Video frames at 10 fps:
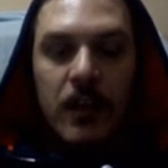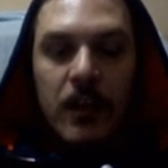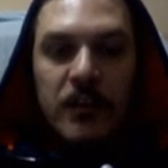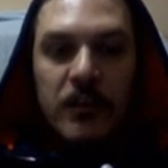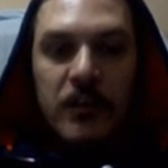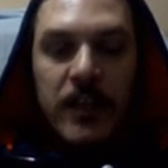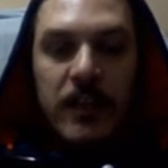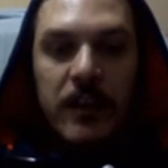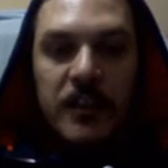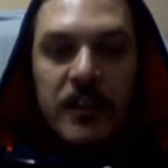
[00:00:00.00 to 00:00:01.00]
So knight
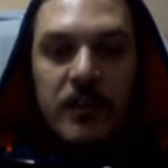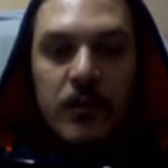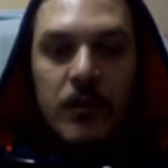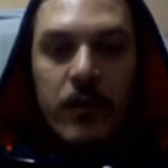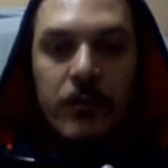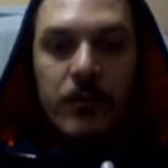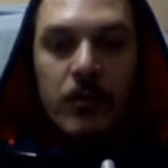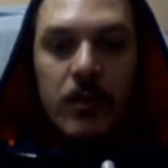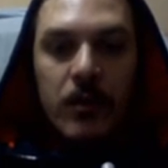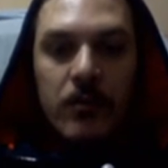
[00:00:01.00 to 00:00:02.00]
has nowhere to
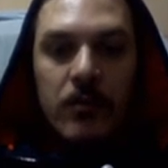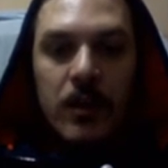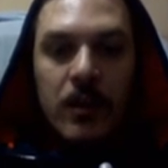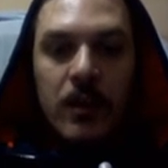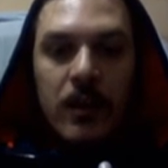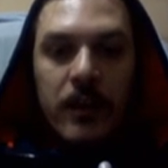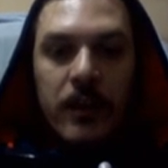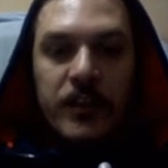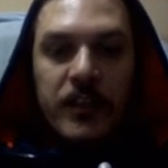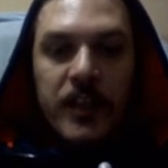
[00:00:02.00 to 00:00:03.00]
go.
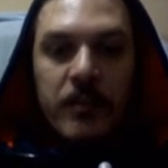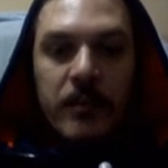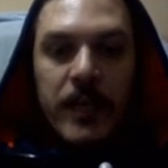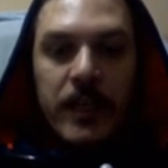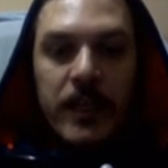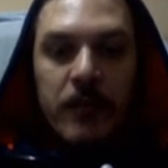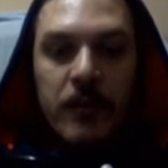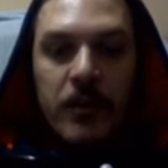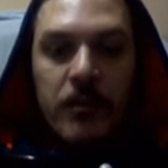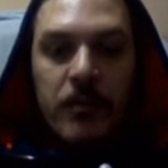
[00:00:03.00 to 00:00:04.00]
Instead, black
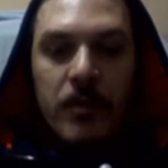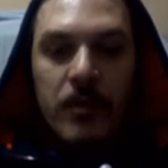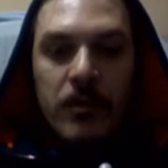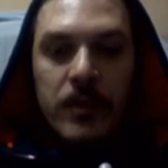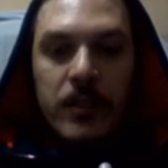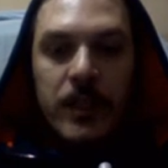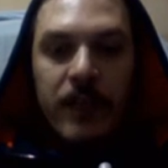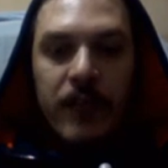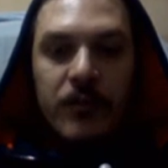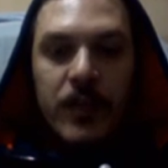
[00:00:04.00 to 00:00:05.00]
captured the pawn on
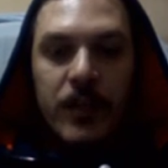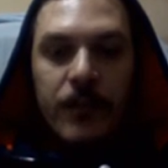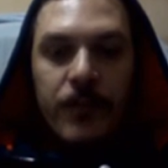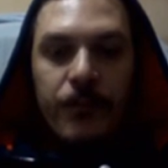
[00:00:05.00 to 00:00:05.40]
f3.